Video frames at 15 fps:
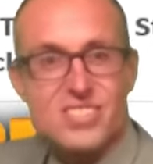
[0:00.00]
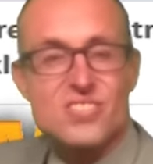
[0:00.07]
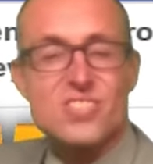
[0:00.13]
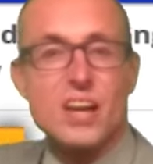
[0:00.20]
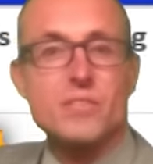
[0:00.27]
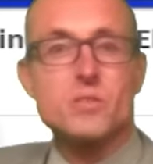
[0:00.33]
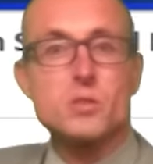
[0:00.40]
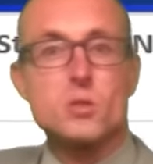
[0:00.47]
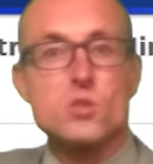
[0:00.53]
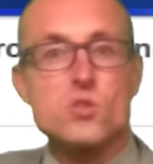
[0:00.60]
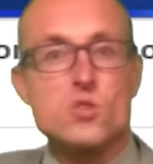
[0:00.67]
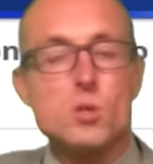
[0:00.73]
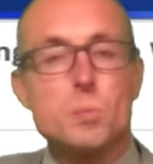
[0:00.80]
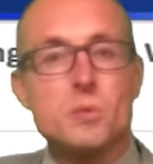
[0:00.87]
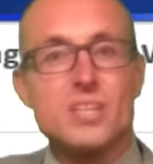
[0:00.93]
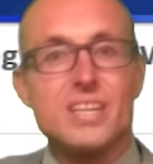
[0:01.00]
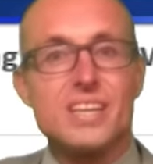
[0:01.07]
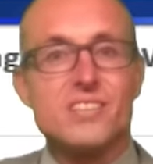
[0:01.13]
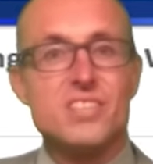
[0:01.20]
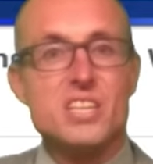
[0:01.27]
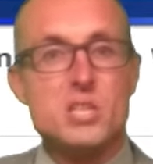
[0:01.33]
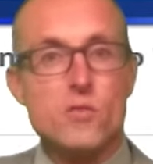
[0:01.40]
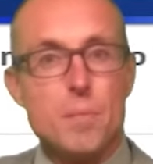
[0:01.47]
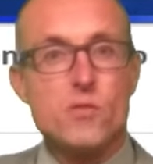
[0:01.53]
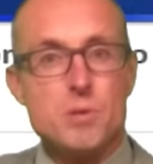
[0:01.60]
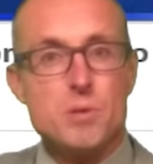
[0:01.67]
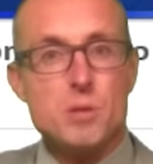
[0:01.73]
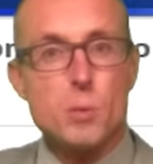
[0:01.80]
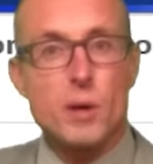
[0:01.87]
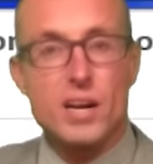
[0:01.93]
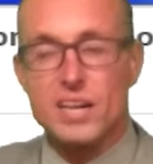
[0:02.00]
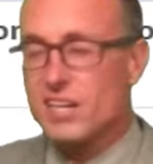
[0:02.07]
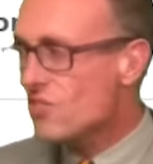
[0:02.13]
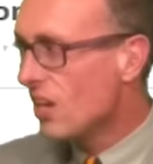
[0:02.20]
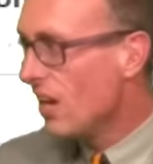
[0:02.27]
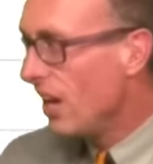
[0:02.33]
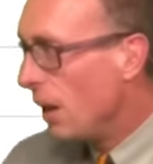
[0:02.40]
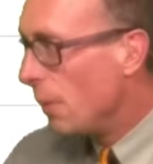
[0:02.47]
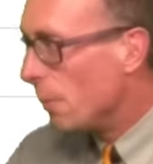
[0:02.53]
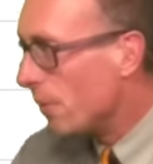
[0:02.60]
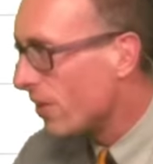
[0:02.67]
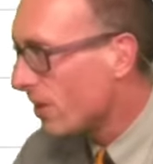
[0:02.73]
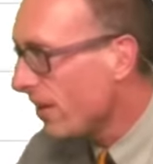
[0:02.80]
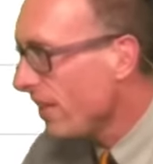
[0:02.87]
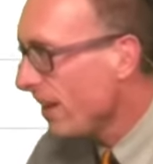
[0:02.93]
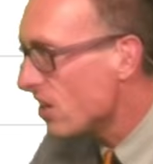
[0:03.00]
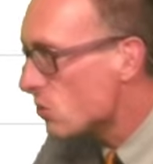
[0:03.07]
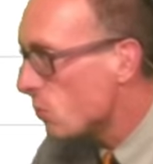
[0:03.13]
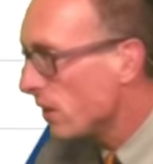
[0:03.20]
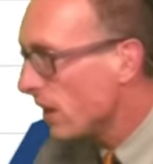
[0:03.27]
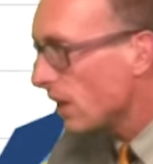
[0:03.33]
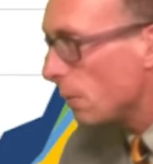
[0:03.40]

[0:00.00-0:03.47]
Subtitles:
several super El Nino Februaries. But look at this, we got